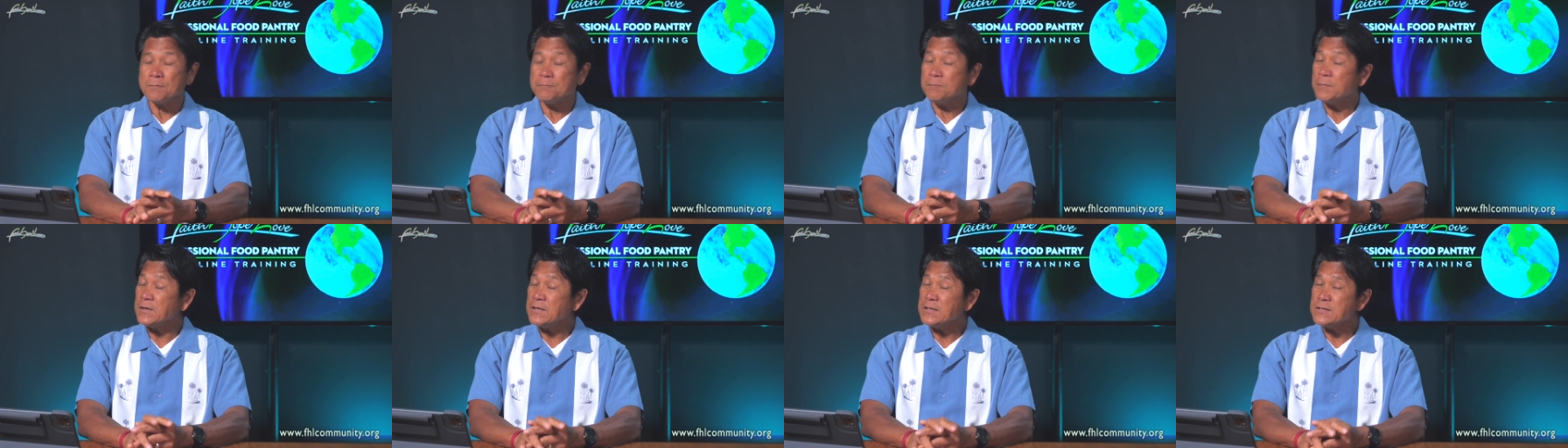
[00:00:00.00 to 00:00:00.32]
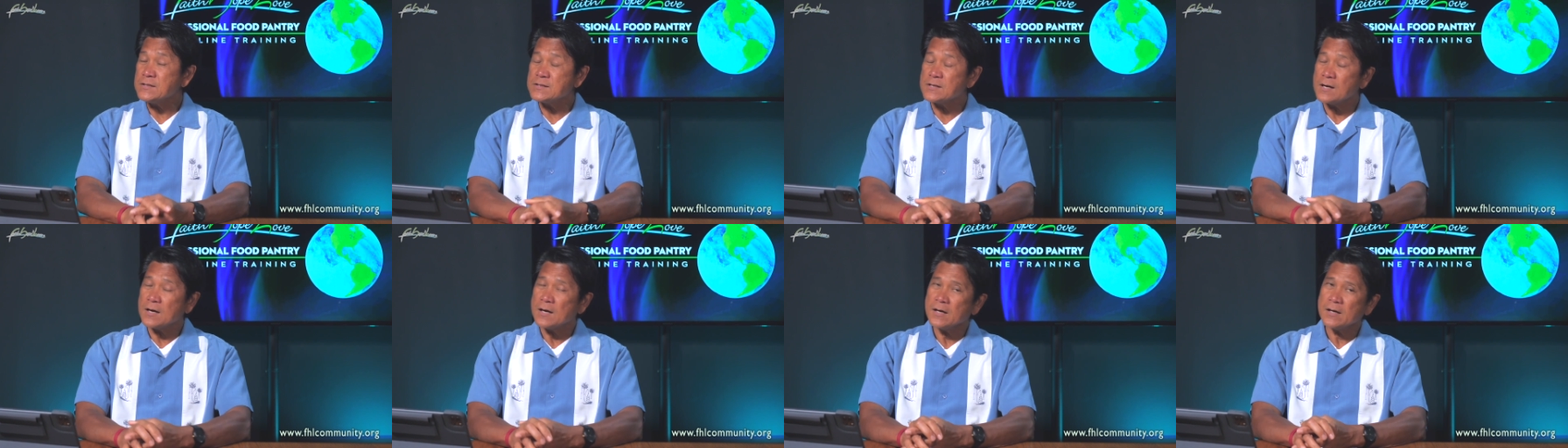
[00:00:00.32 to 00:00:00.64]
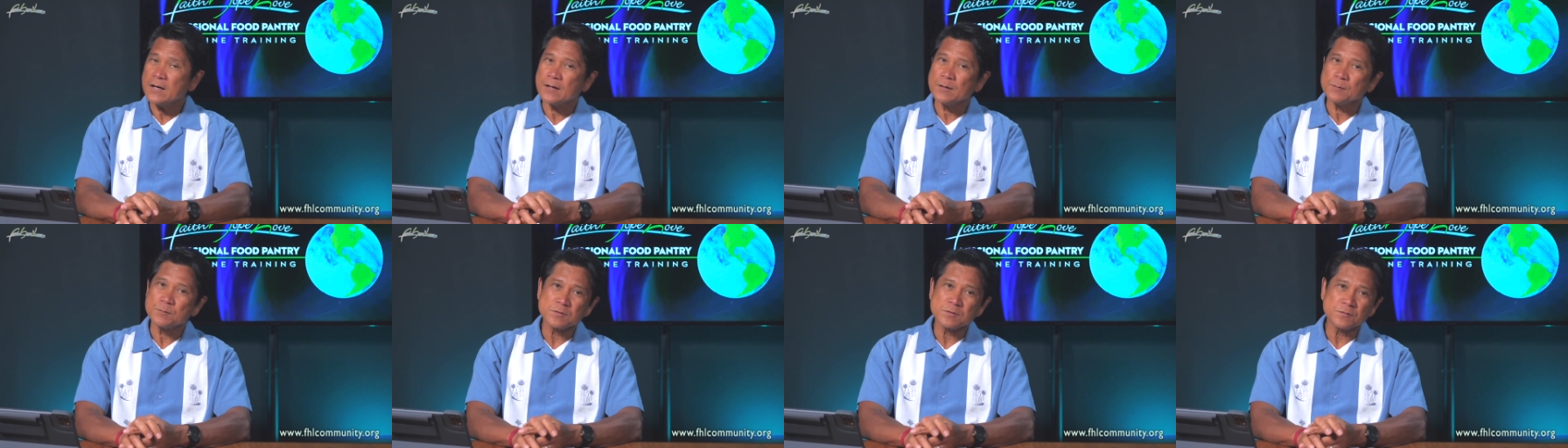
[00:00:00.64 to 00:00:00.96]
many
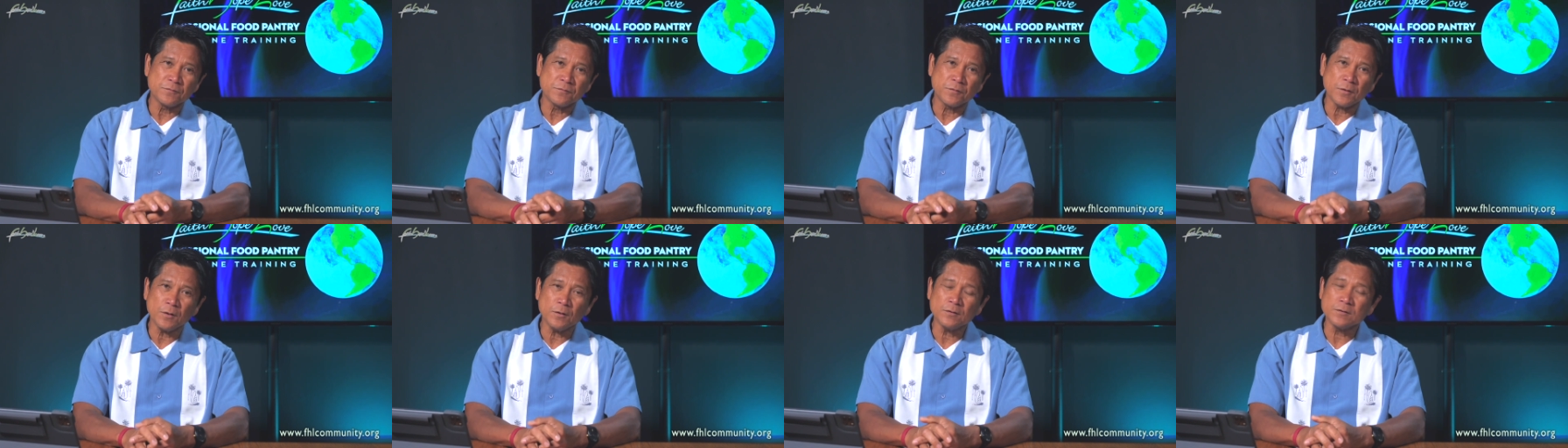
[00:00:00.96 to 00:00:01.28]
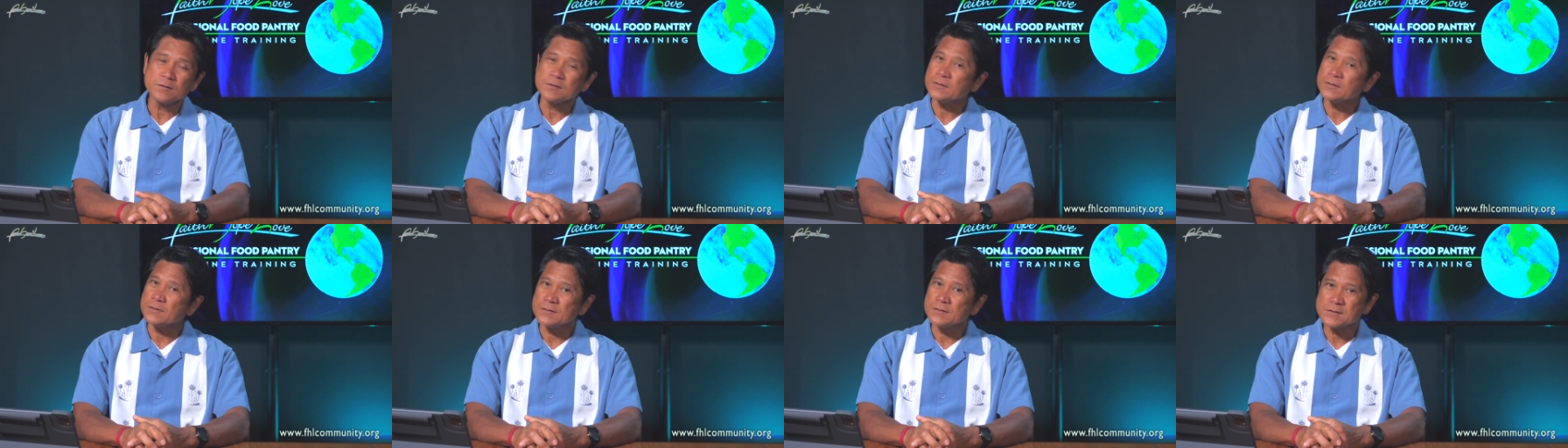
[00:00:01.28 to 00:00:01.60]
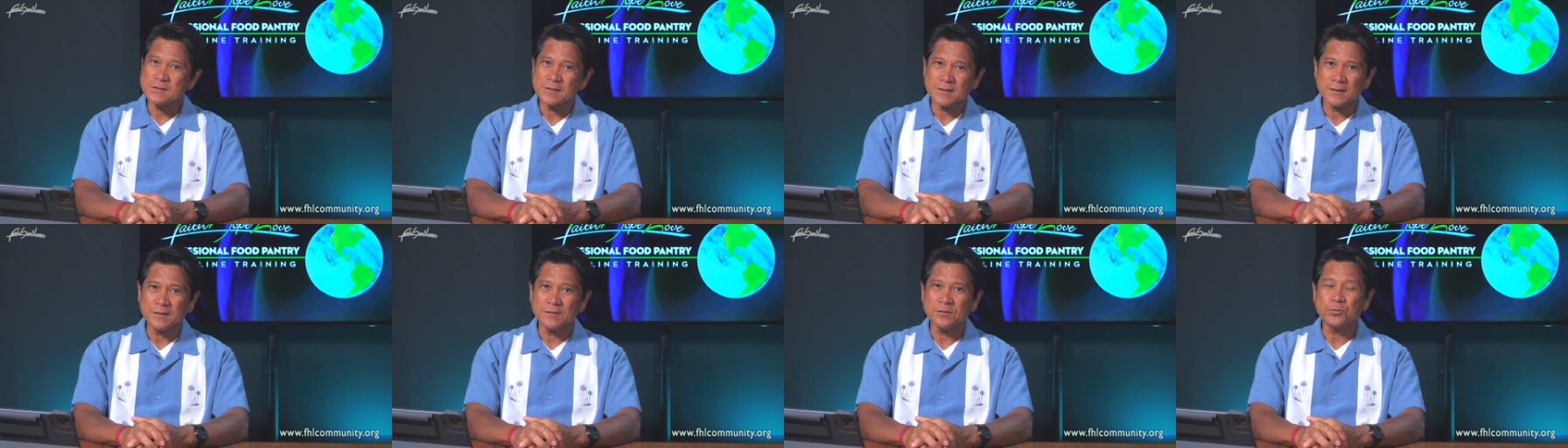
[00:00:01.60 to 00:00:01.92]
times
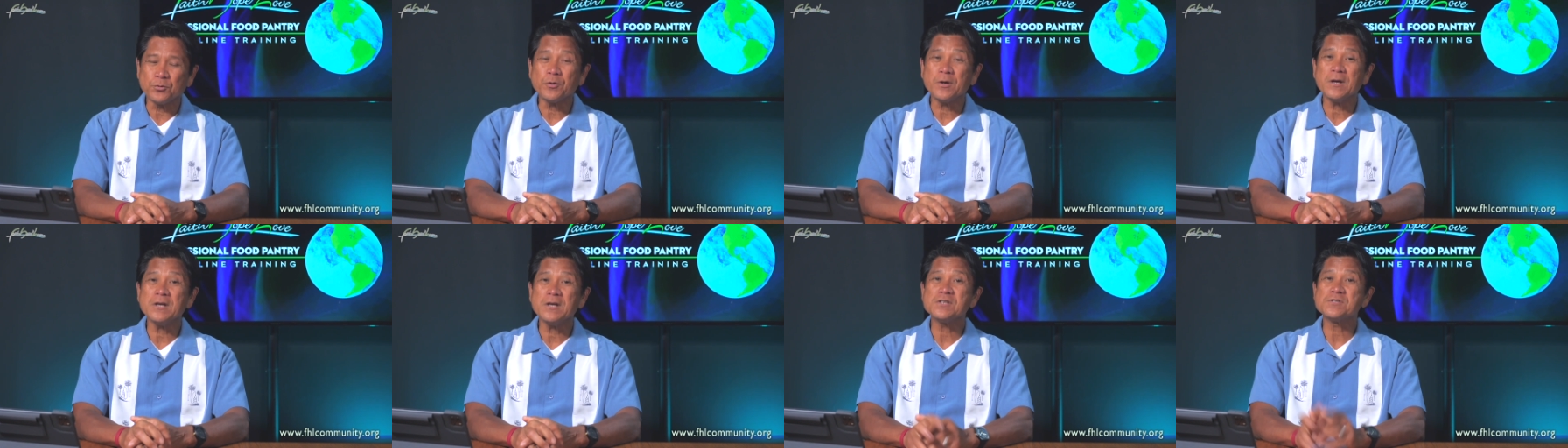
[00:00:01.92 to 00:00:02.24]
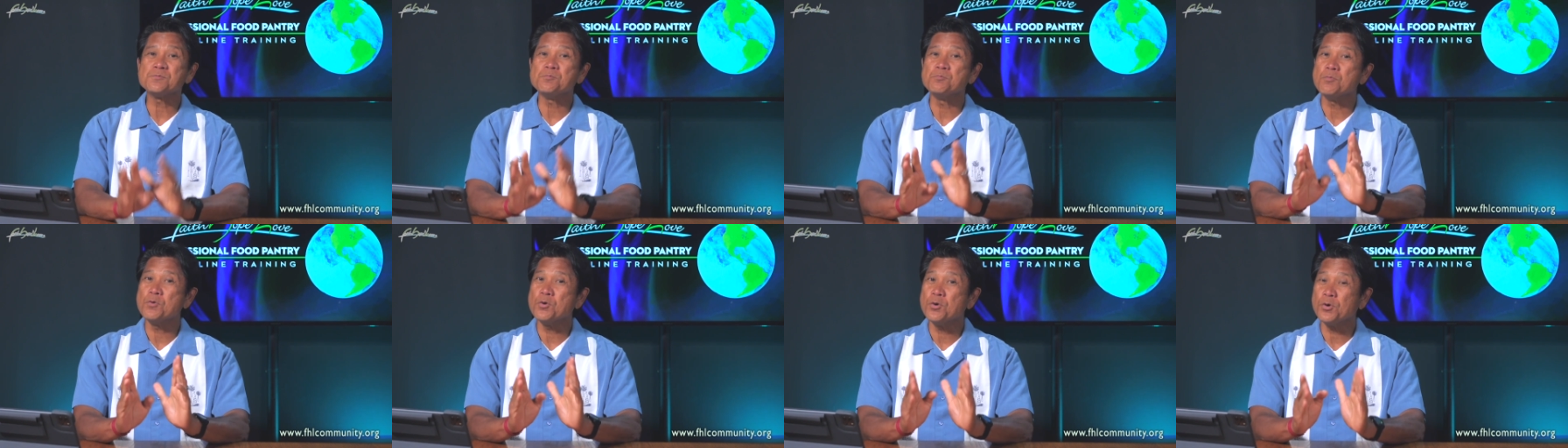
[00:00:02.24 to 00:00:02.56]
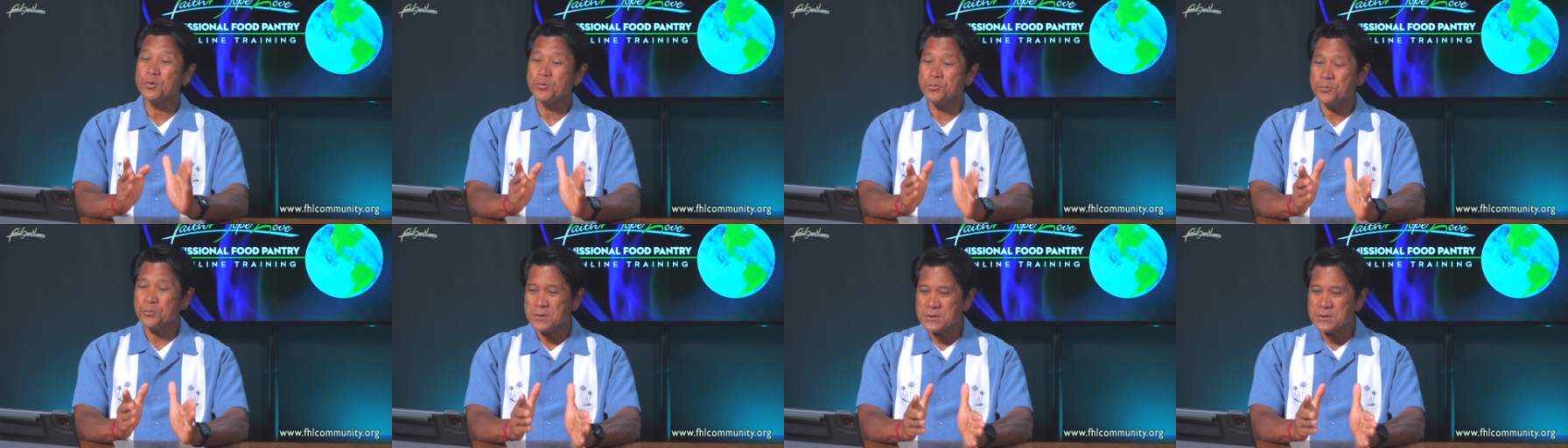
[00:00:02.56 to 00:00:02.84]
volunteers can raise more